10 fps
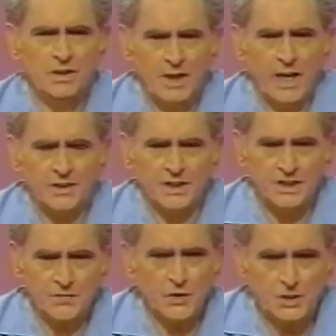And
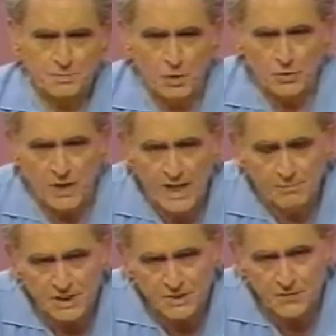this first program,
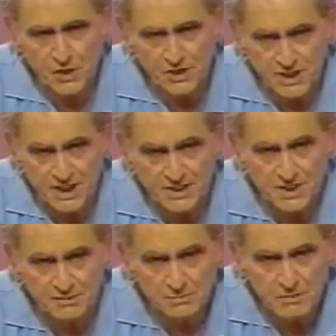this first lesson,